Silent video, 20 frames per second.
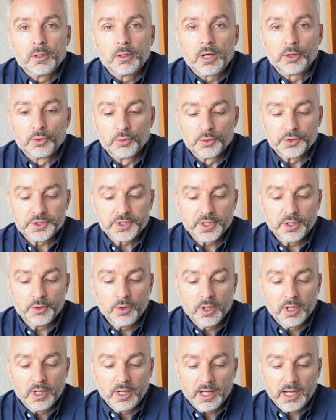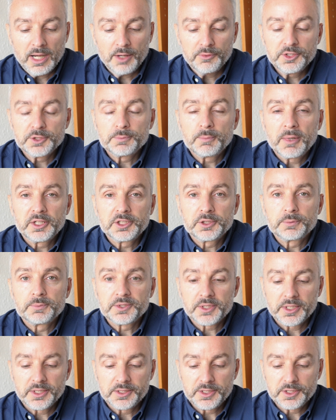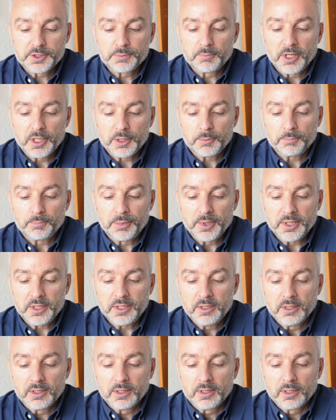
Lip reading: And also how these management ideas might be